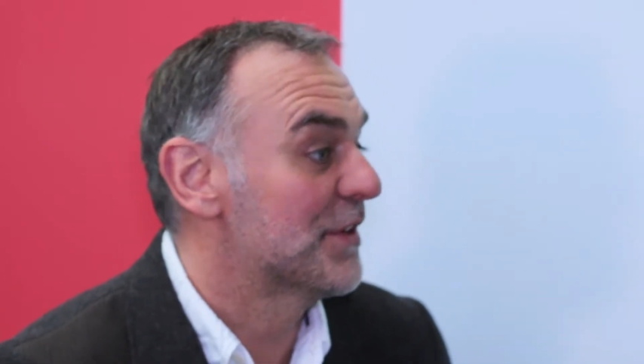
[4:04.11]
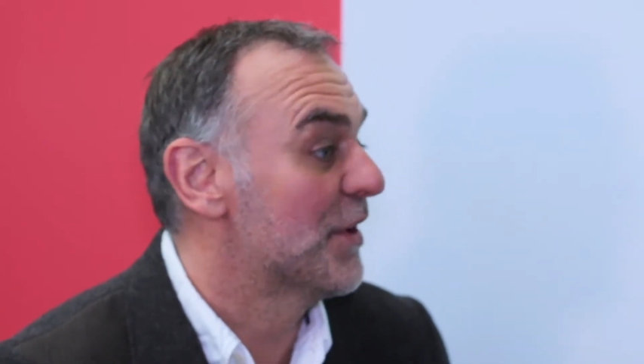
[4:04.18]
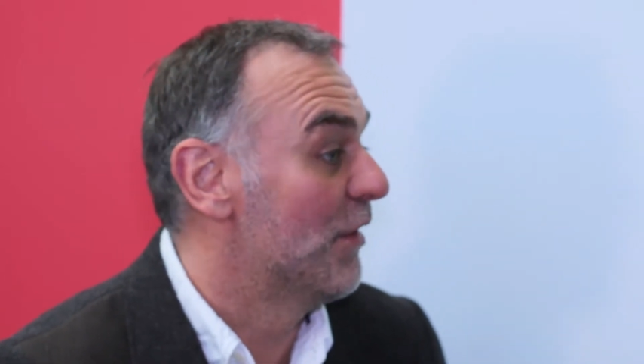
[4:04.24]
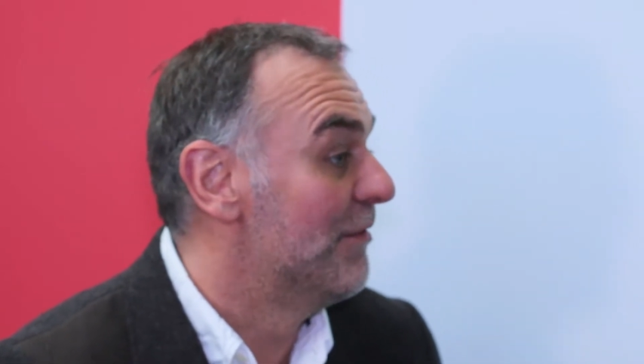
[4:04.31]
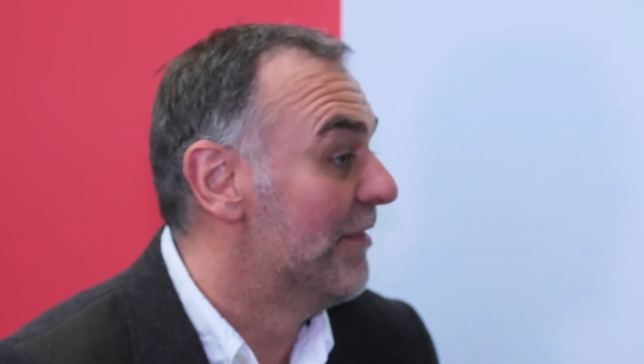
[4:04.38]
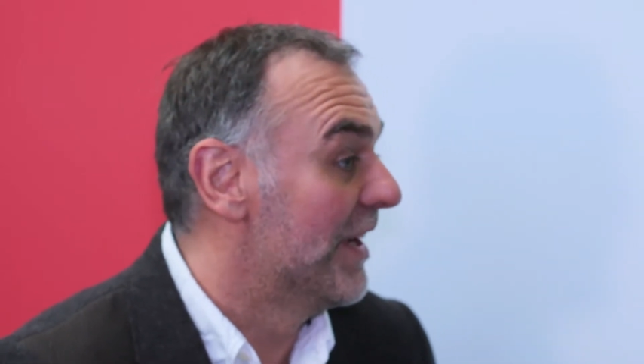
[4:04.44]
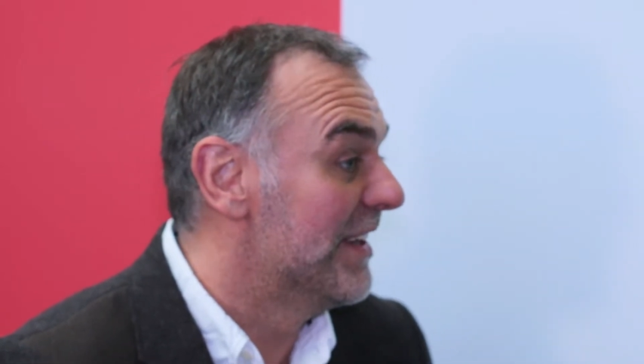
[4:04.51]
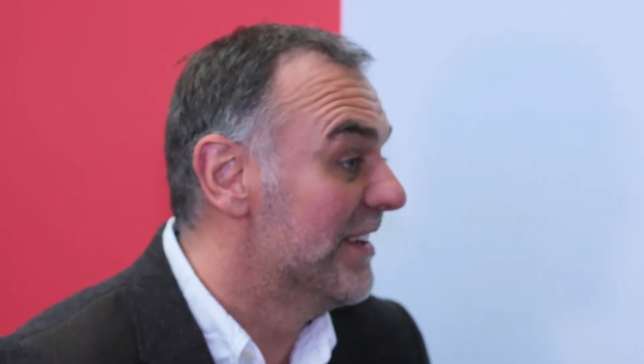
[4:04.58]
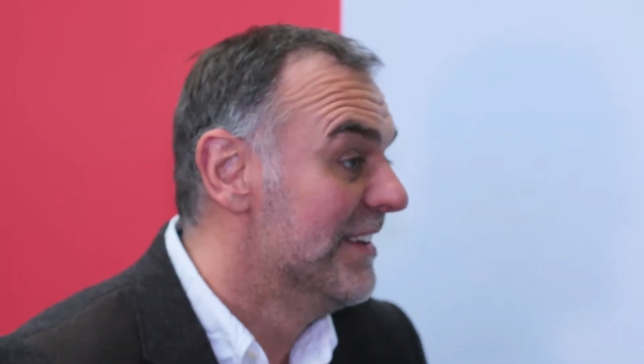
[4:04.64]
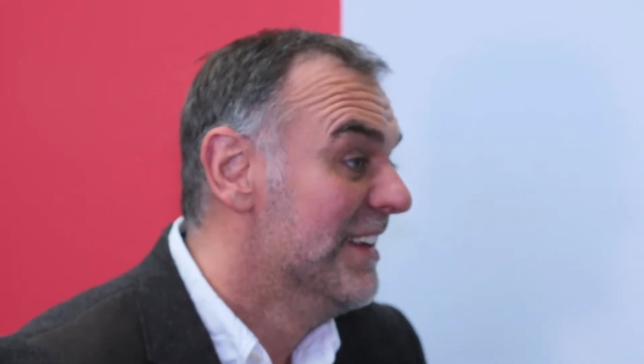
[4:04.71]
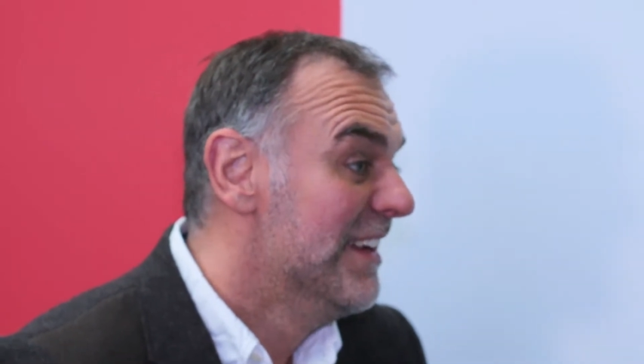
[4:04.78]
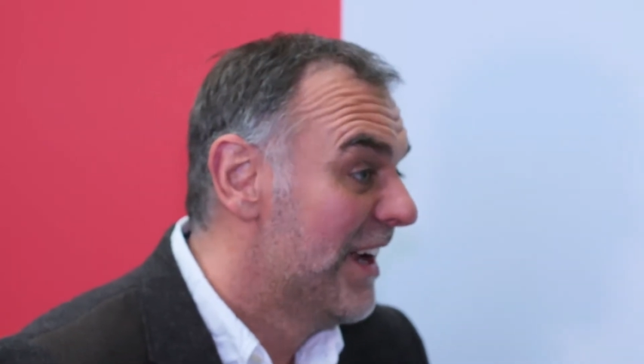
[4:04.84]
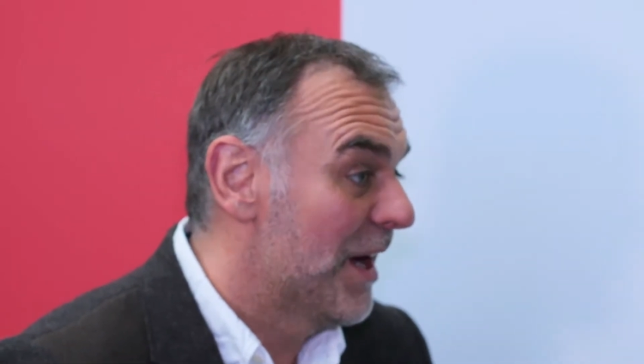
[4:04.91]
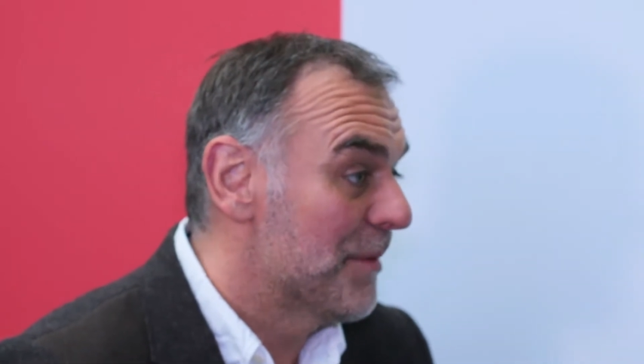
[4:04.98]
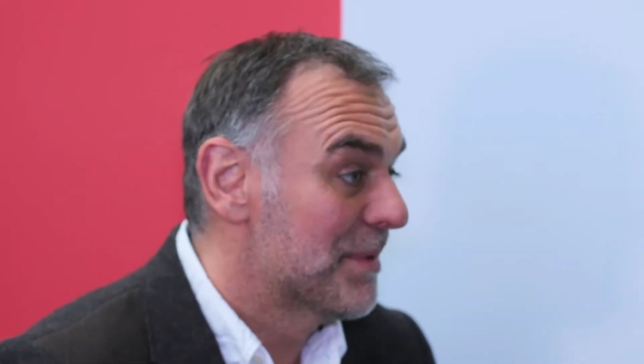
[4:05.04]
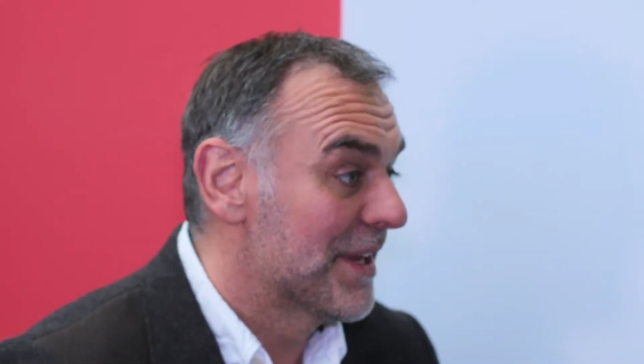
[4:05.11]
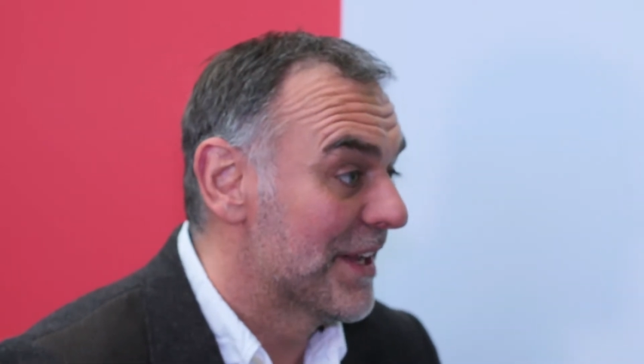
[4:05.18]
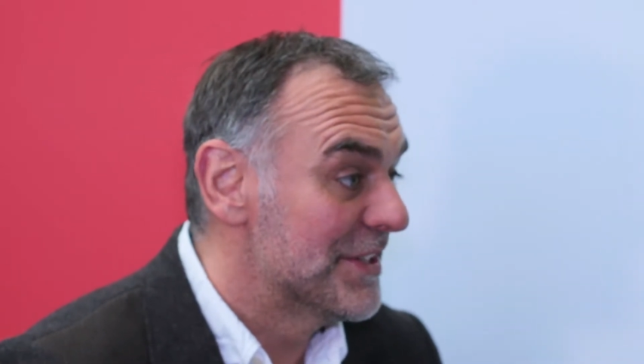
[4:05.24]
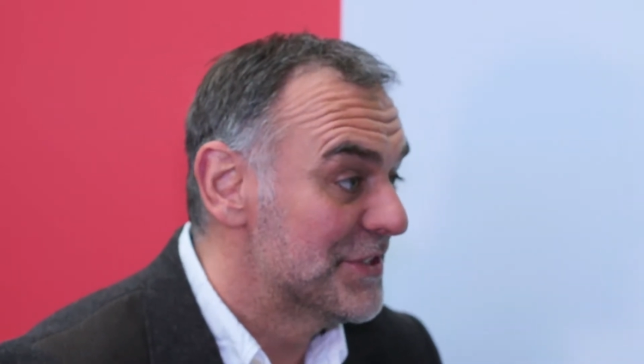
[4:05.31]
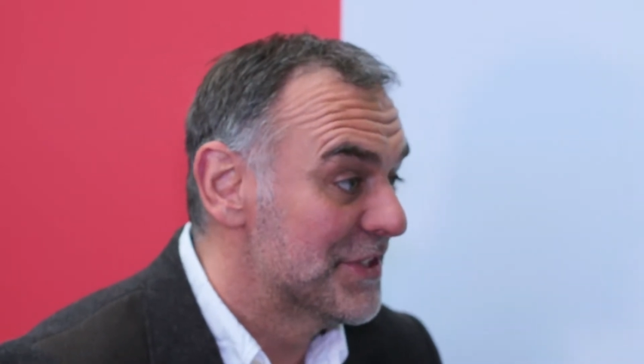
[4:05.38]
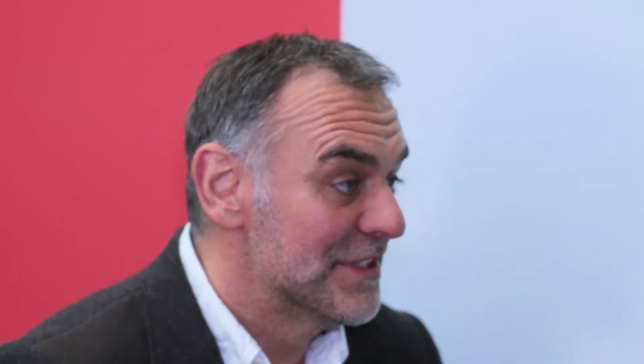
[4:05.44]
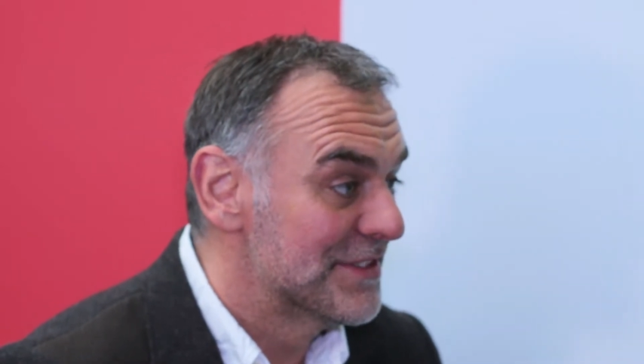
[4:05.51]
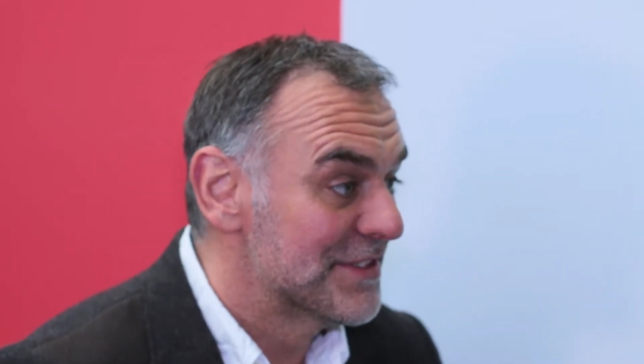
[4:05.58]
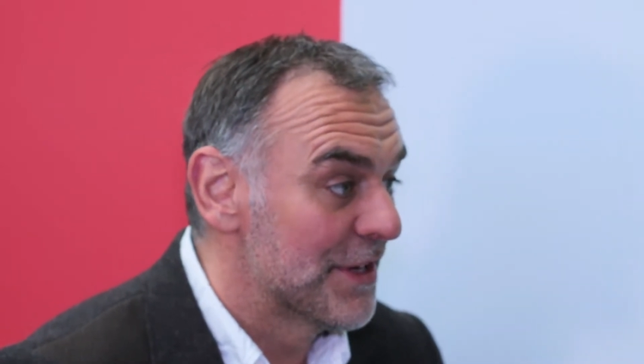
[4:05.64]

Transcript: conveyor application.